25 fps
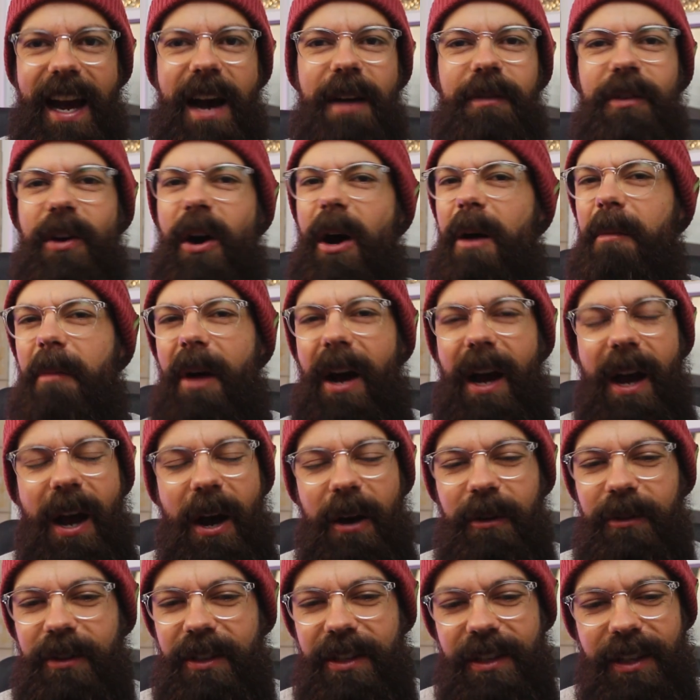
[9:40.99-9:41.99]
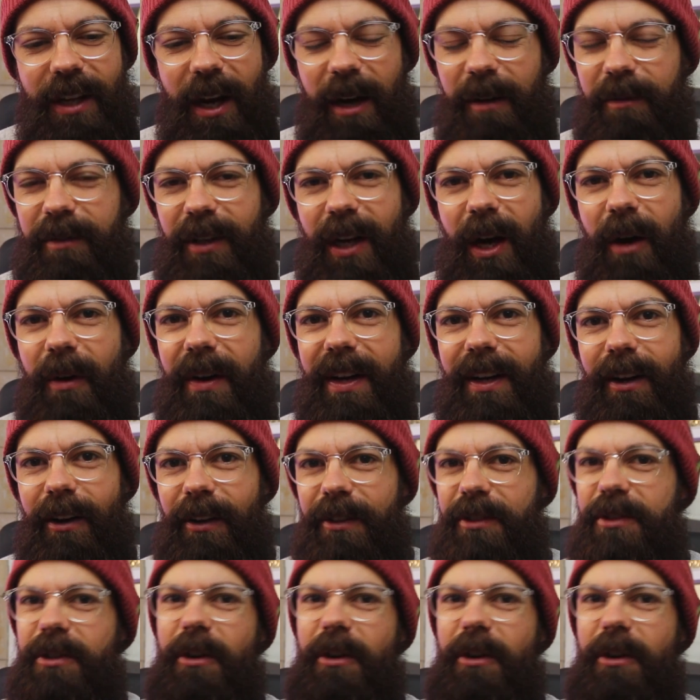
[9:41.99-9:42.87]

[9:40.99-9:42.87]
I've got my own stuff going on.